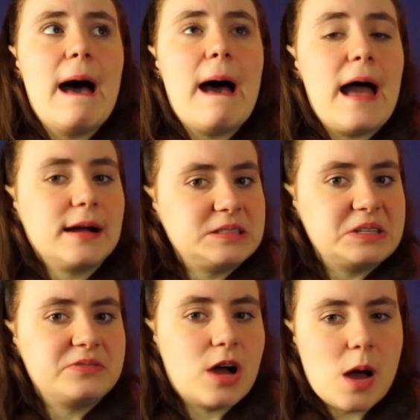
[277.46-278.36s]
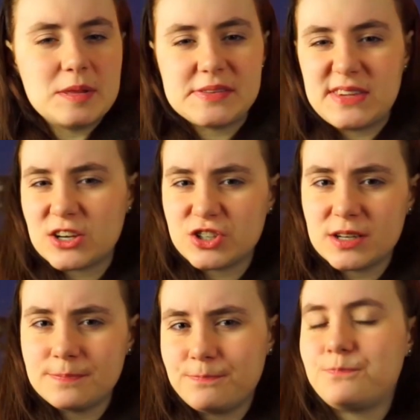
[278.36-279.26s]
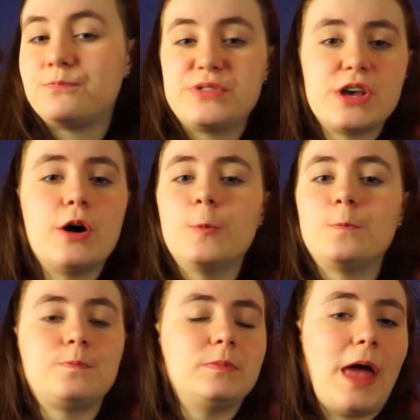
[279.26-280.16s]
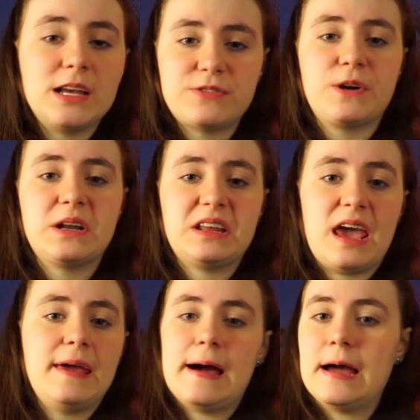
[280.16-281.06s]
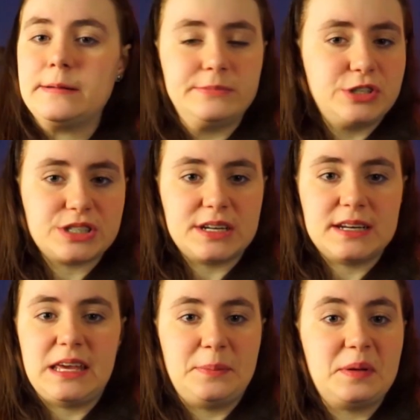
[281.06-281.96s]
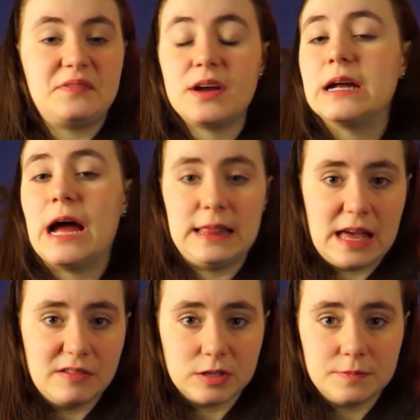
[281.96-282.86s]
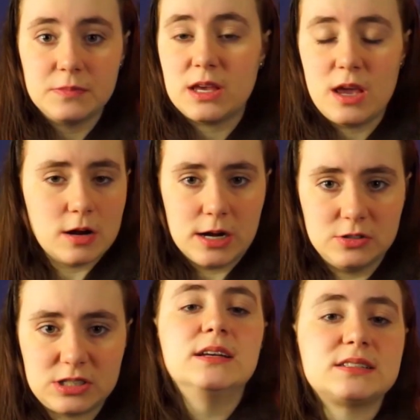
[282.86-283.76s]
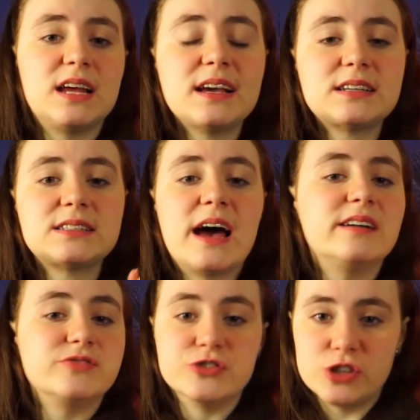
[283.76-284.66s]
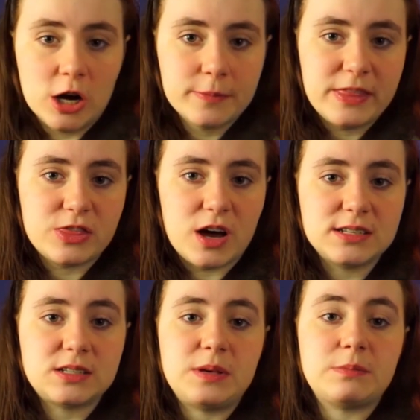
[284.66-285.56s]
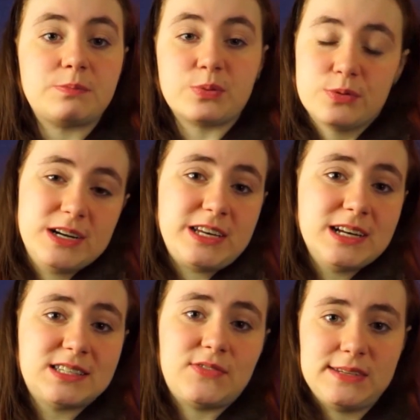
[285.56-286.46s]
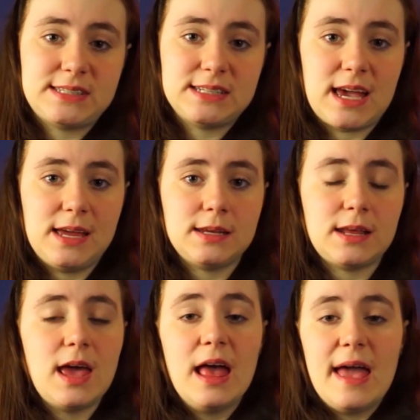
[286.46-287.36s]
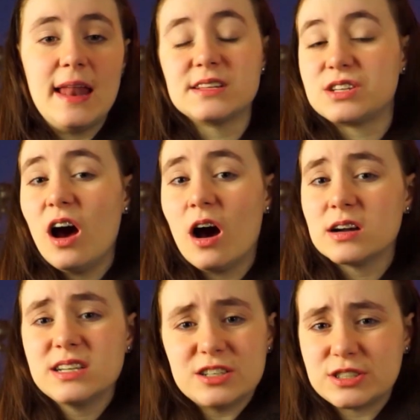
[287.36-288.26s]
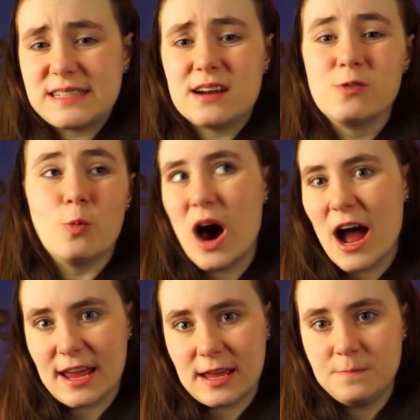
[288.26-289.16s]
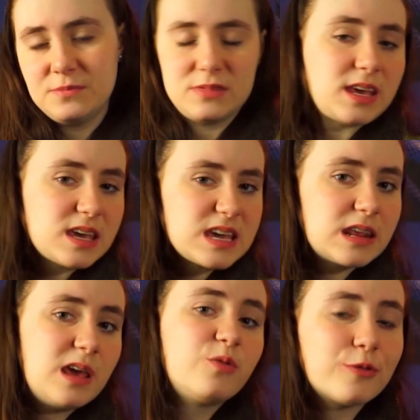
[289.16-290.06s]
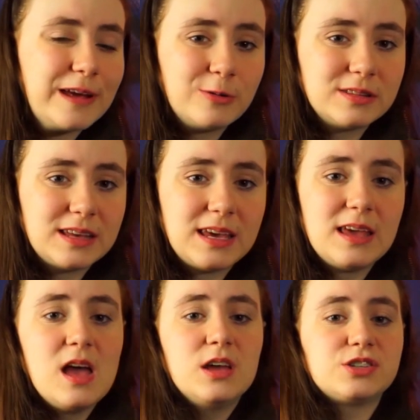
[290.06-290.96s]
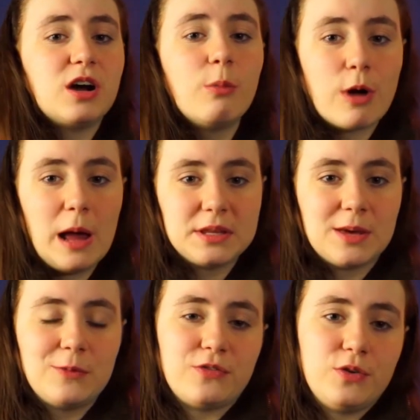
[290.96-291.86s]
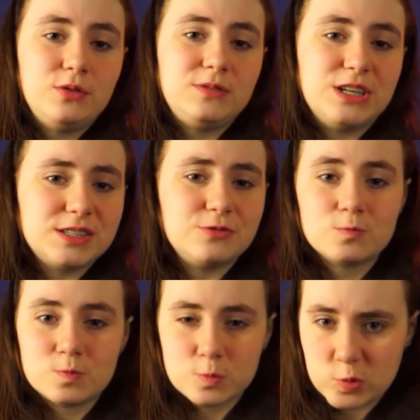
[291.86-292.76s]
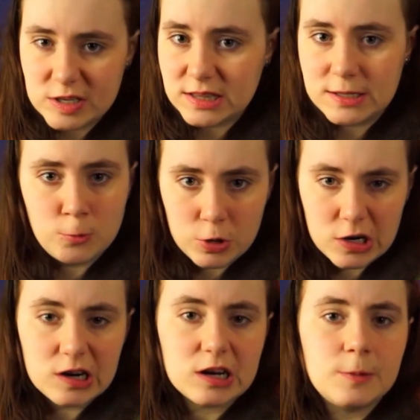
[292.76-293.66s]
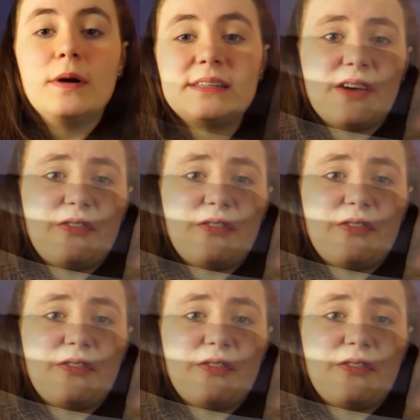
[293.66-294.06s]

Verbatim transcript: active comment section, so as for today, I'm just gonna keep it very high level. Here goes. Snakes have long been thought to be pretty unsophisticated, and it's not hard to understand why. They eat infrequently, so bribing them with food doesn't really work. Once they